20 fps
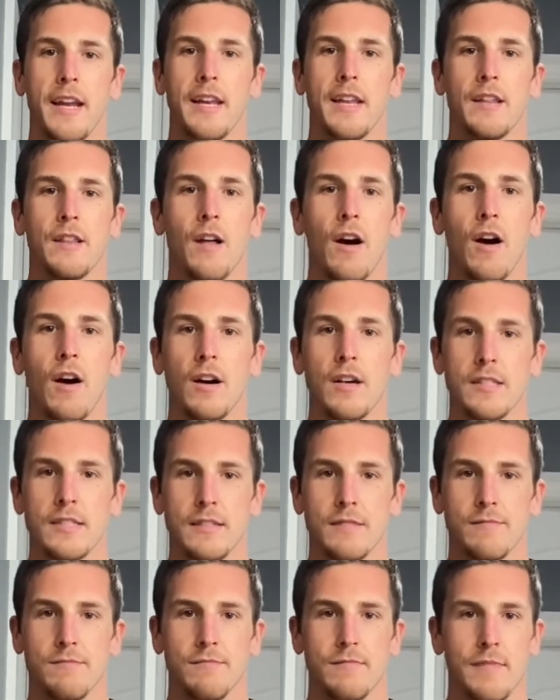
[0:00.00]
laws.
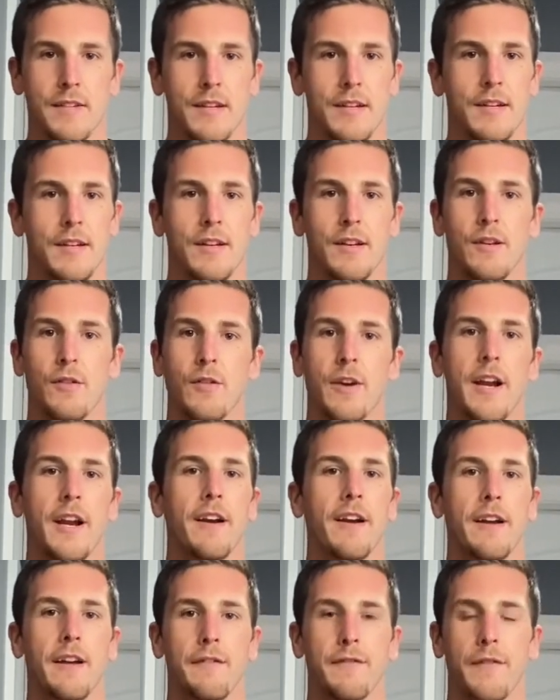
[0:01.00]
You know,
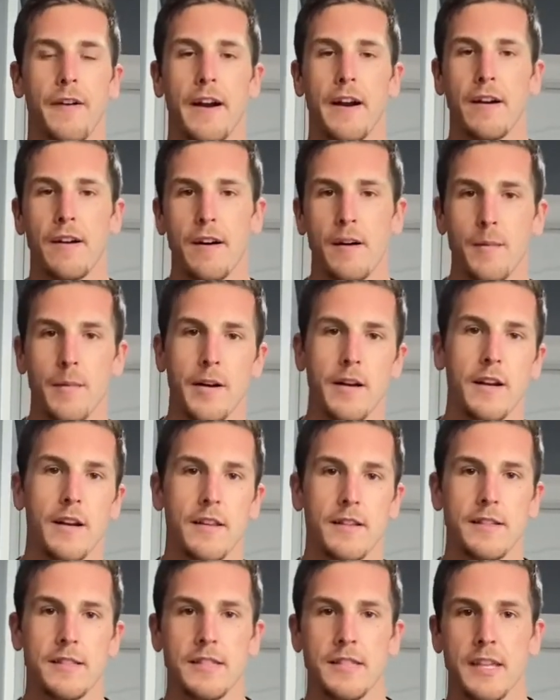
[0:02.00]
carrying a firearm in
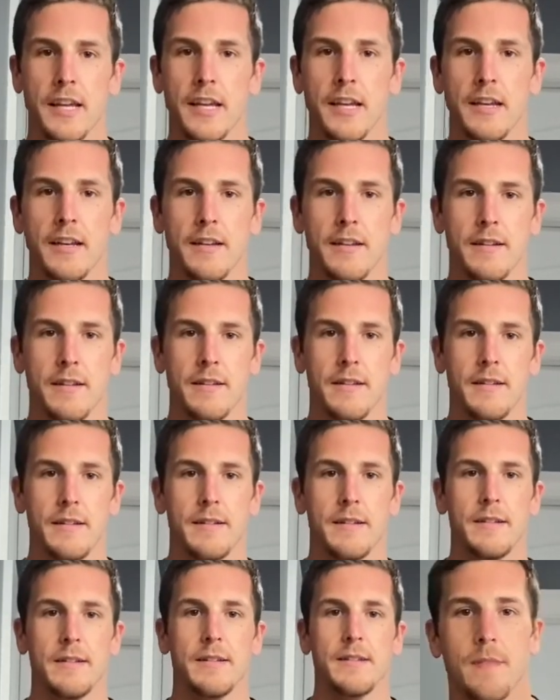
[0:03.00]
another state.
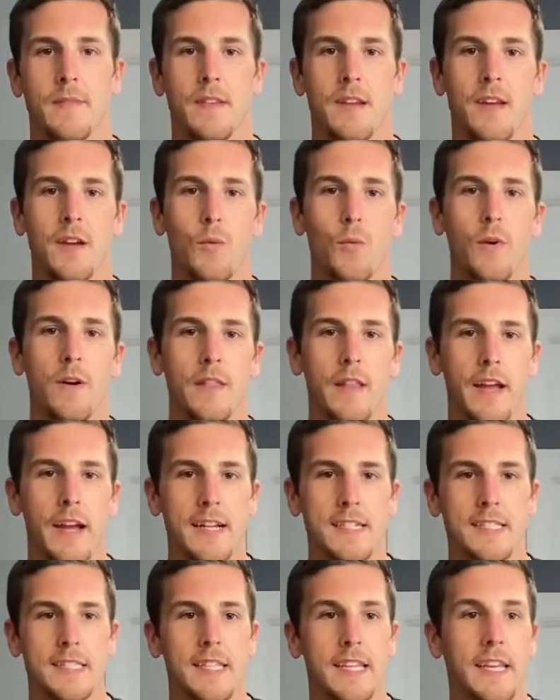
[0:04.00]
One
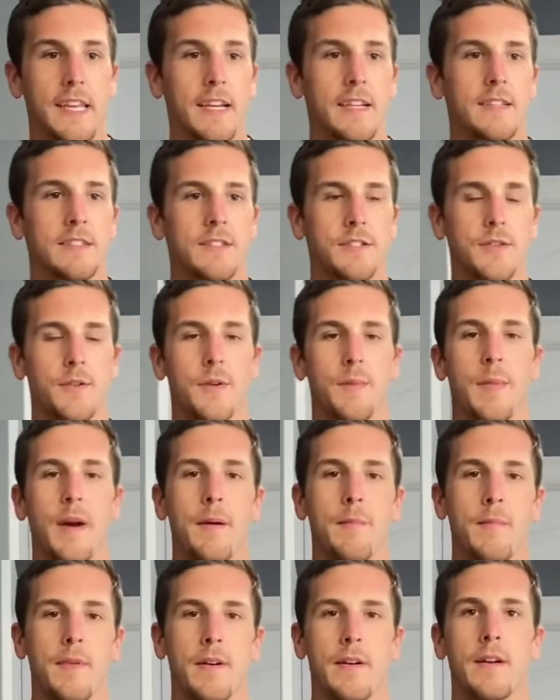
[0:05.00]
last thing to
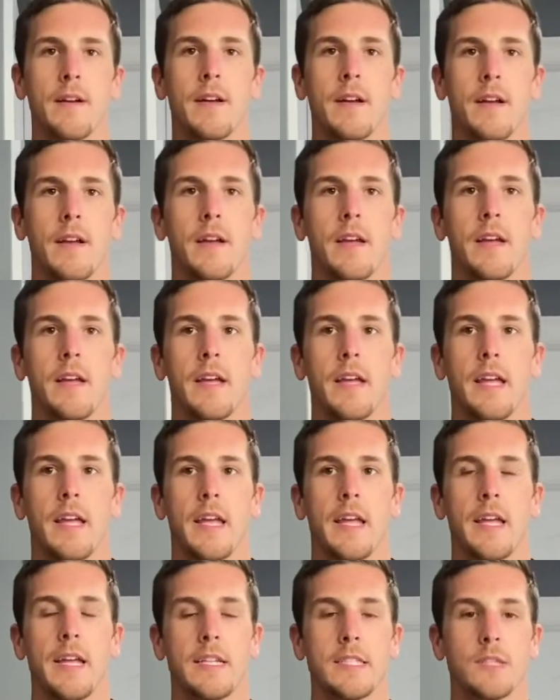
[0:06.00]
remember
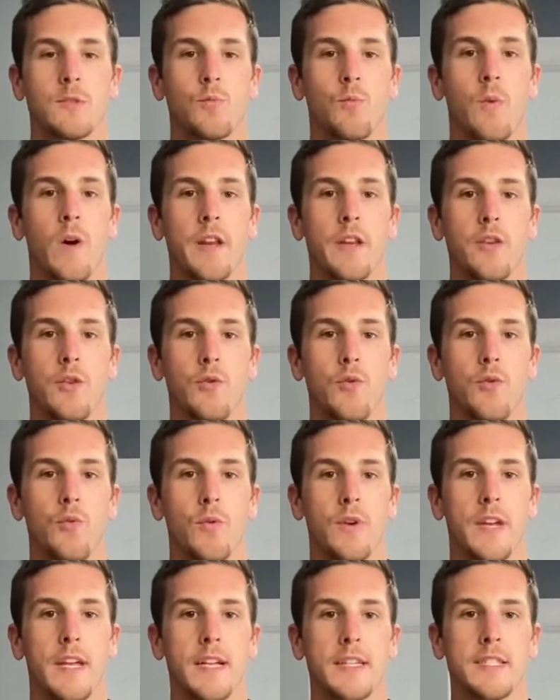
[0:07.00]
is when you
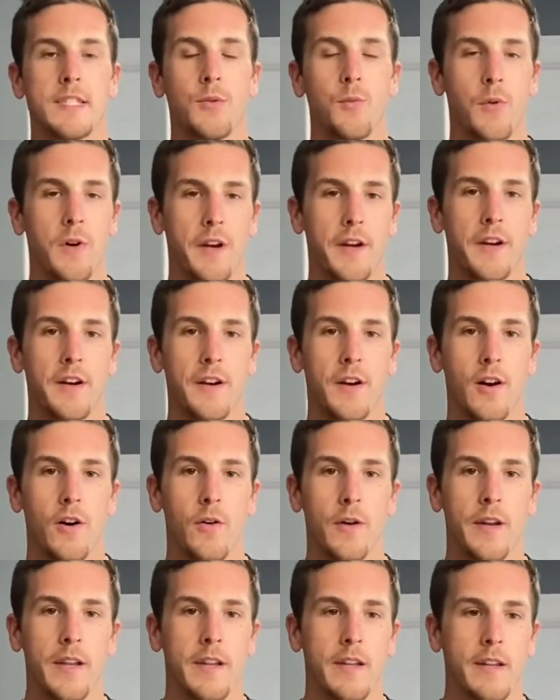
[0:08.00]
get to where you're going,